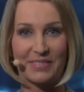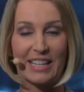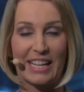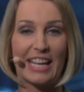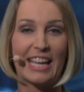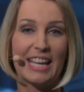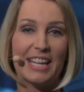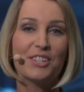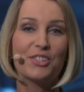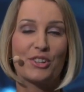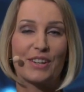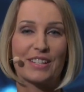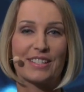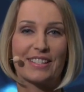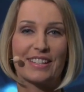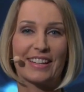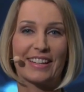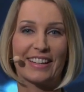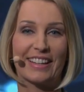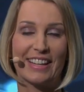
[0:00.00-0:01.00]

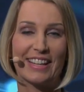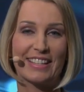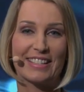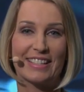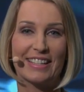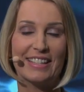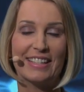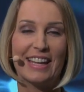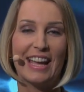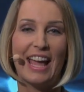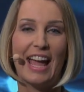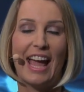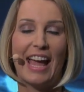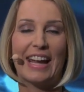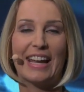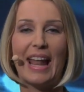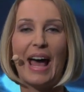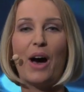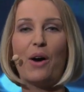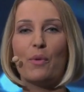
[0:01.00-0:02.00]
Interesting, isn't it?
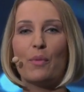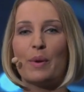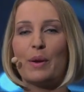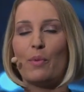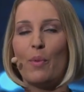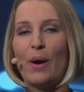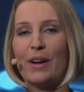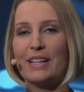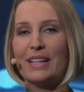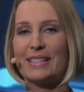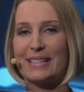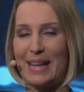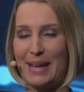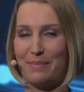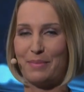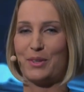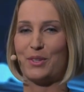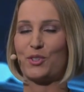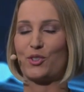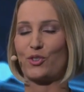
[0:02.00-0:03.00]
And now we want to
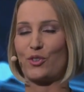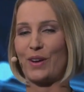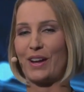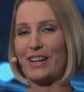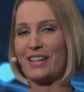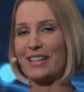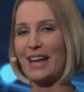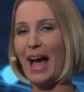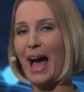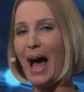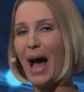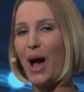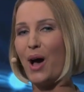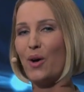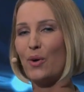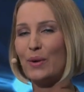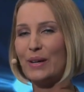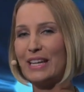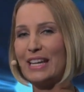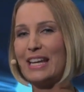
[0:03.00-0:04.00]
demonstrate
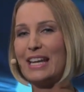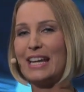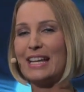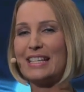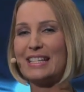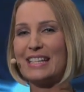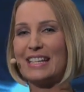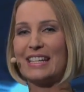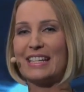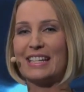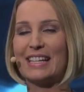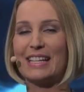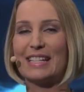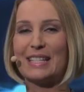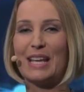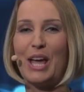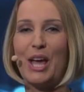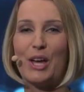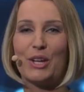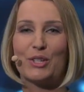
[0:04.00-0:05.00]
how easy it
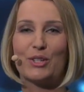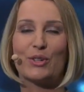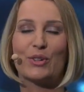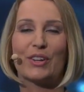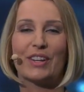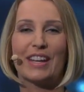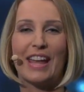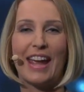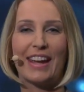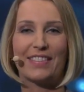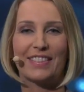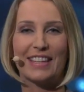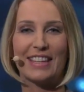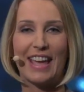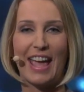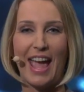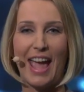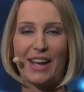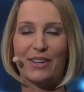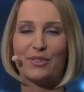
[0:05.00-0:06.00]
is to connect
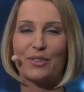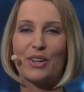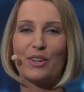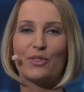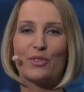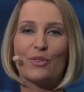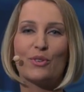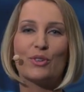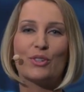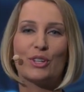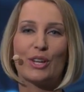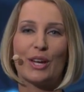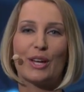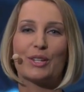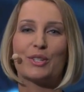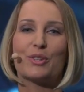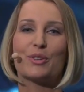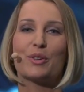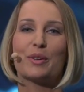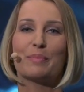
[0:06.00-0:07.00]
the
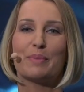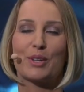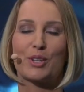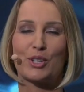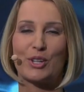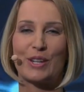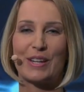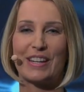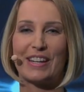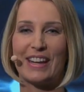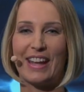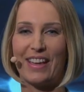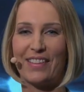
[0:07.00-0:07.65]
agrirouter to a machine.